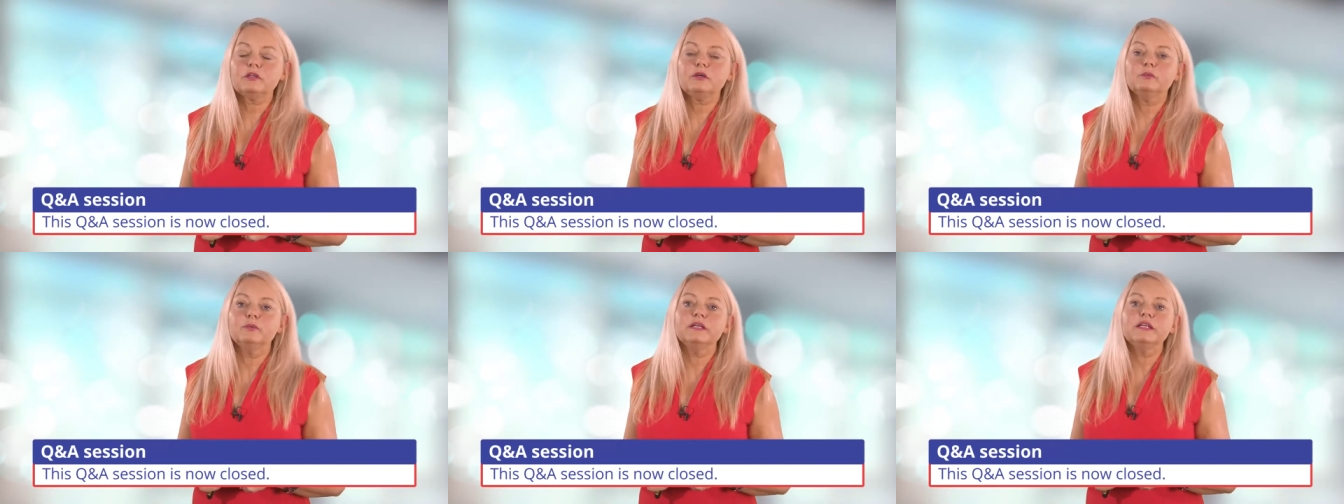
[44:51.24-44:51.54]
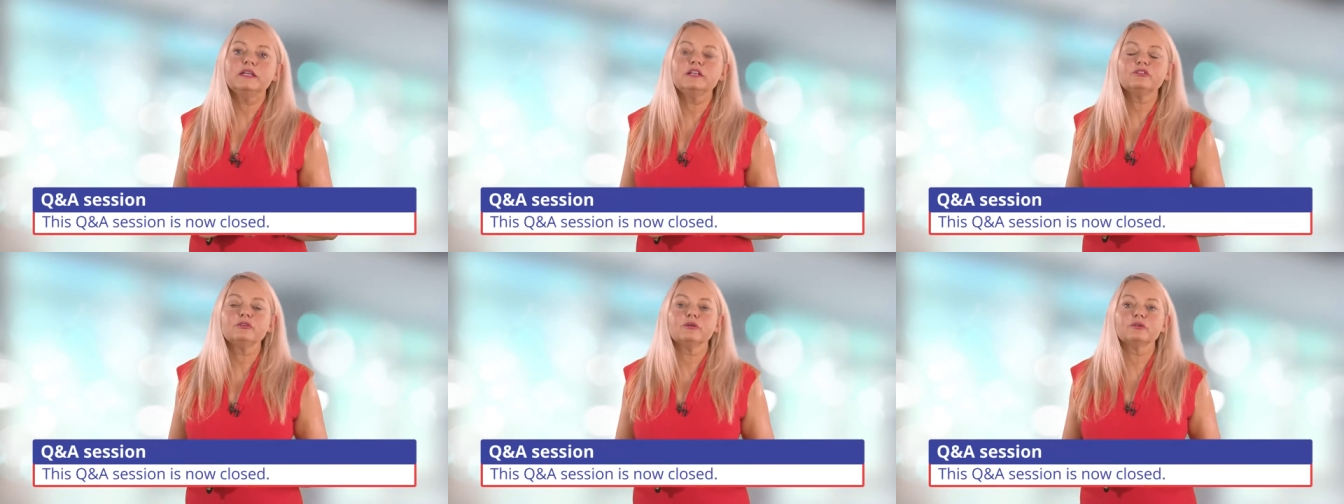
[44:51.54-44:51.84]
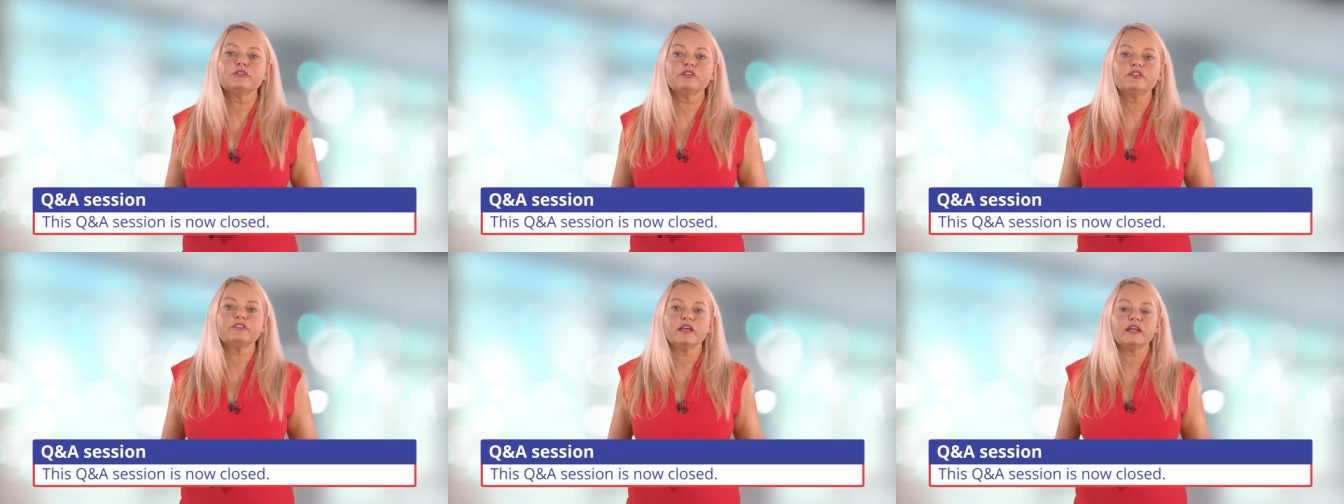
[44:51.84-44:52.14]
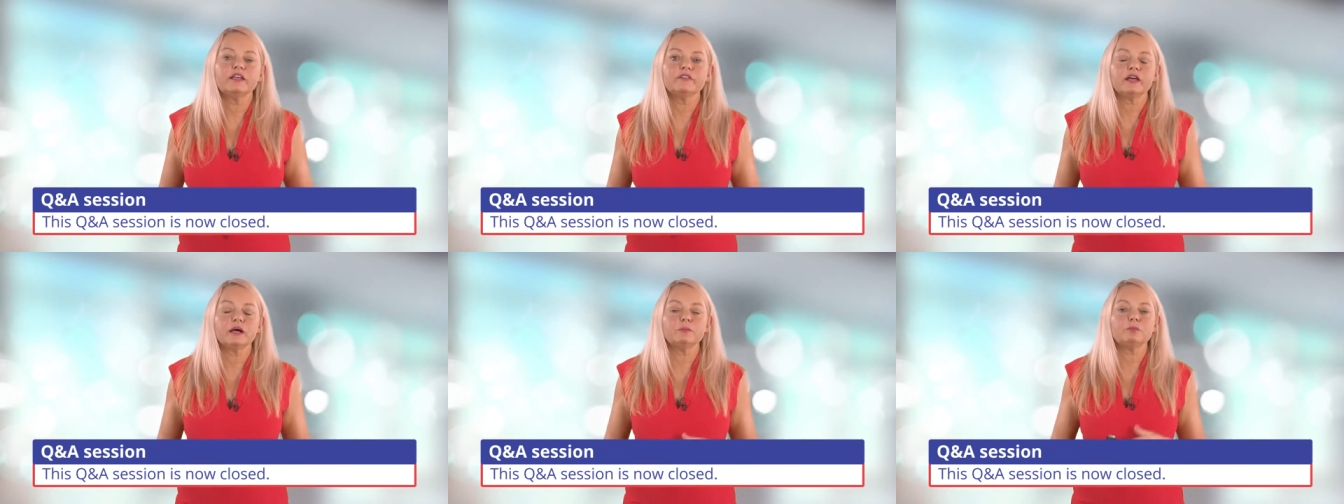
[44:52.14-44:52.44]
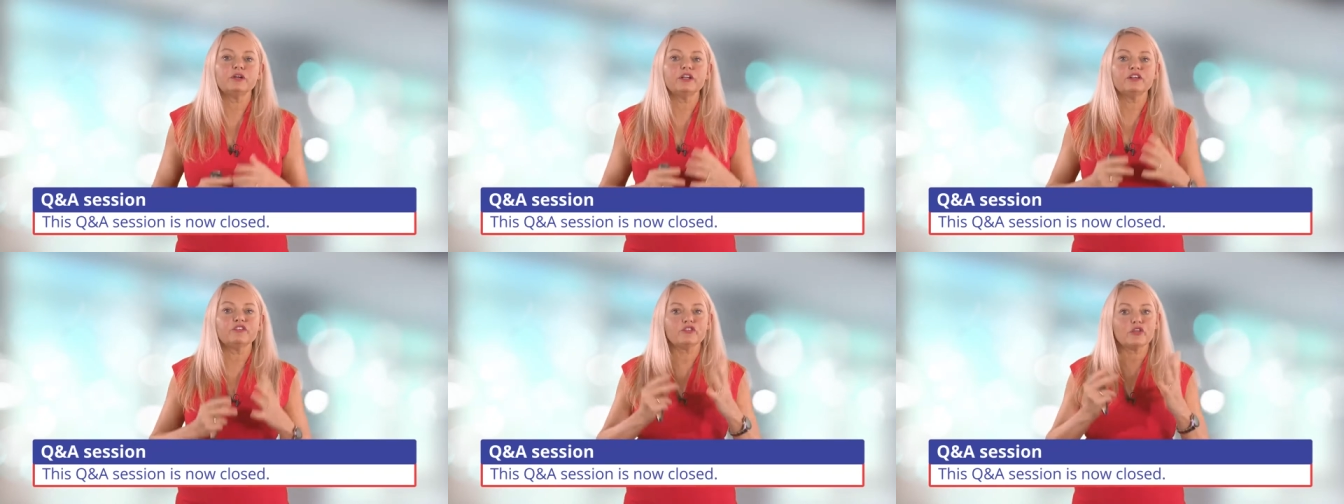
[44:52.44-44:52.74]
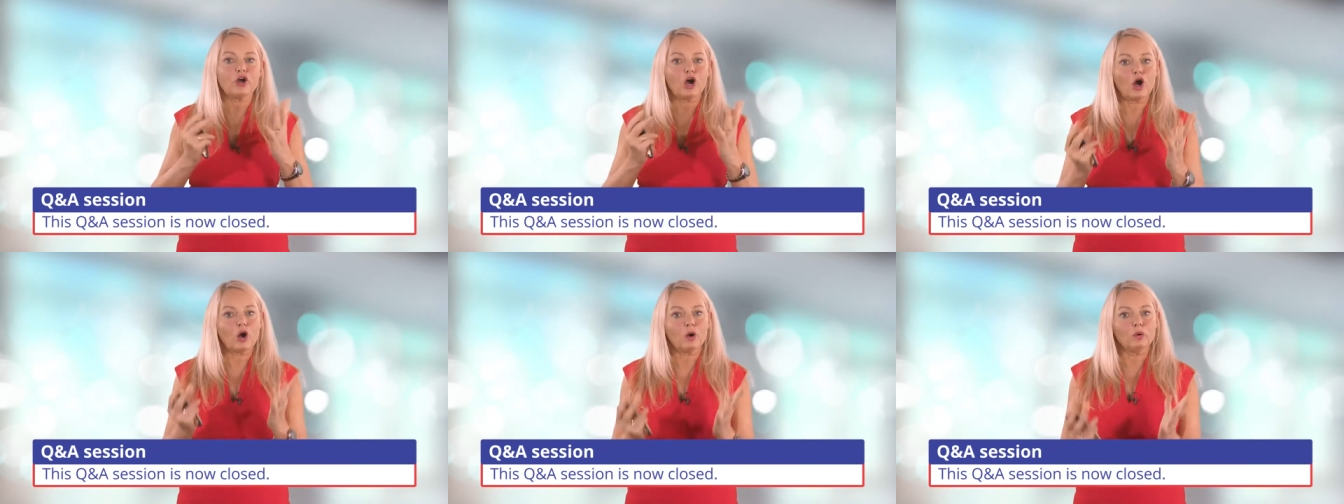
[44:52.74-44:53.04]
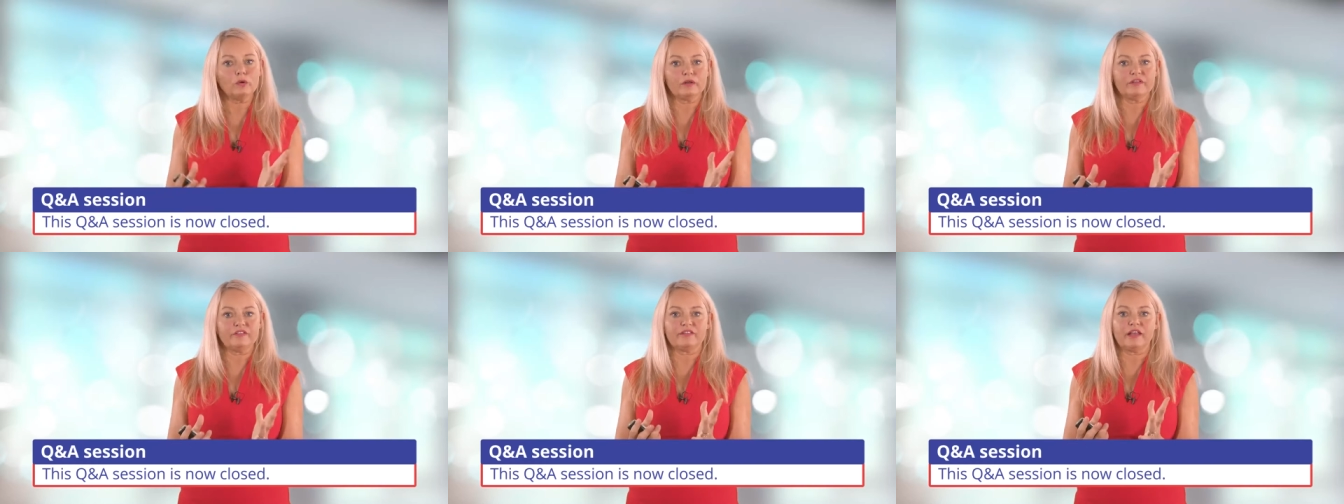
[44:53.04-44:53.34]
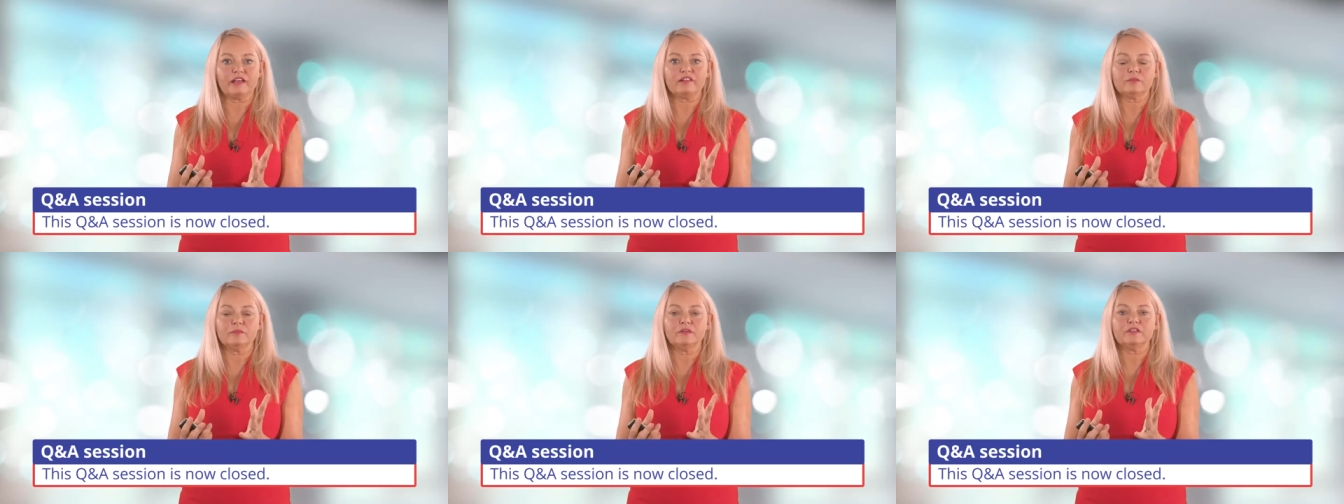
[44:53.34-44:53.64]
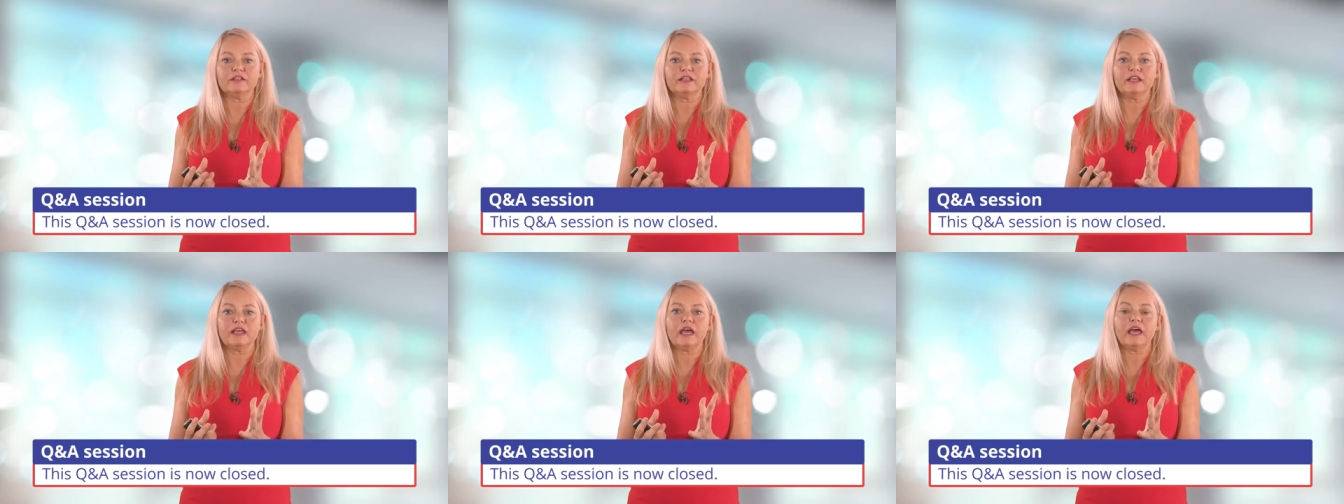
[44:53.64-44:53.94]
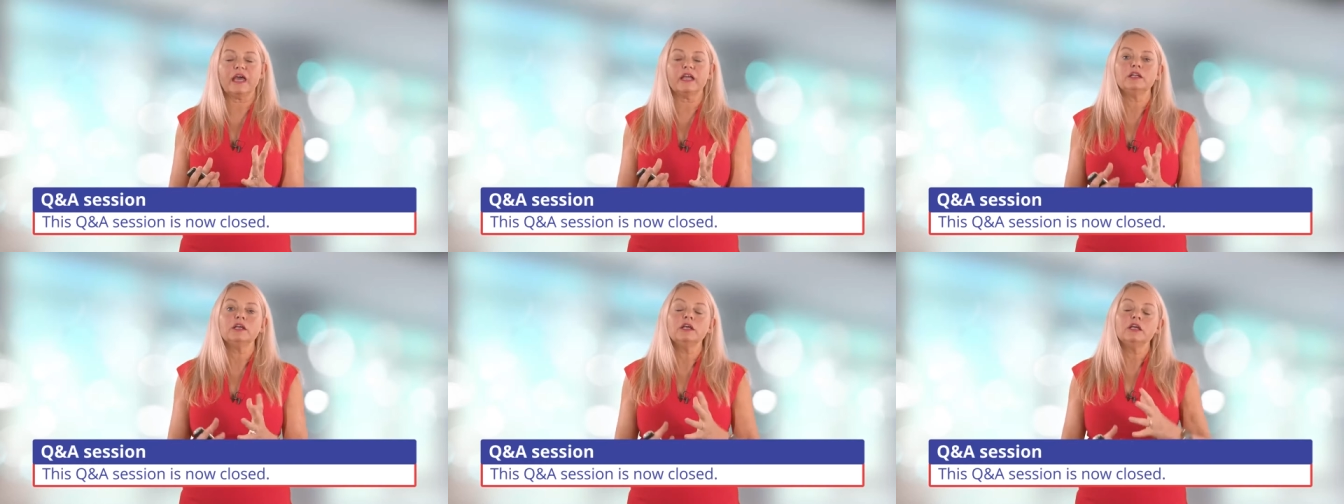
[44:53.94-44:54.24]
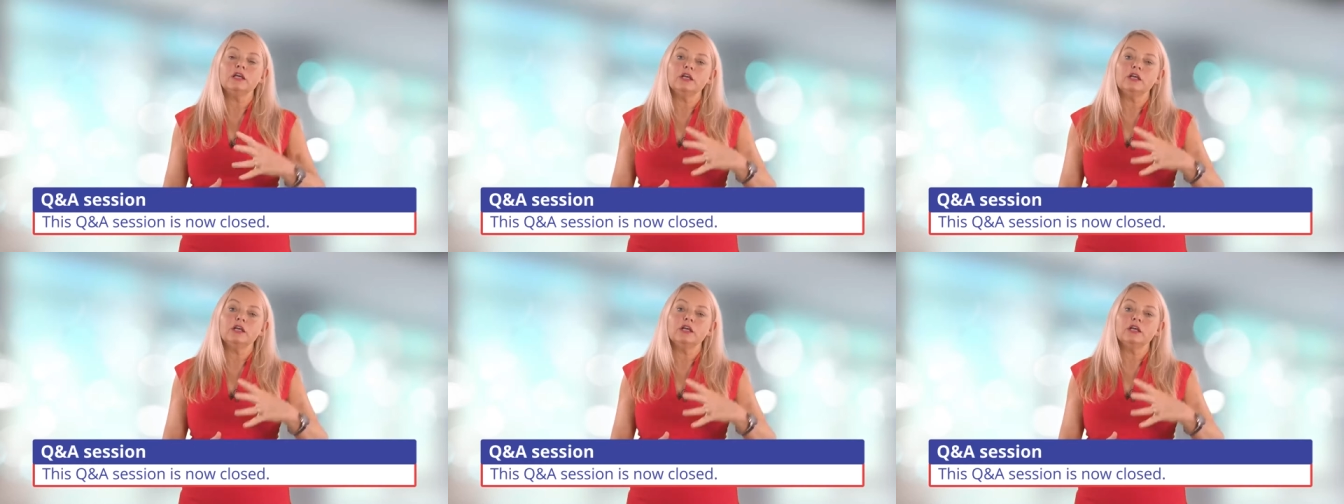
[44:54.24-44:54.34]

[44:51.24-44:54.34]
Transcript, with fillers: We need to undertake that, but it's the whole assessment again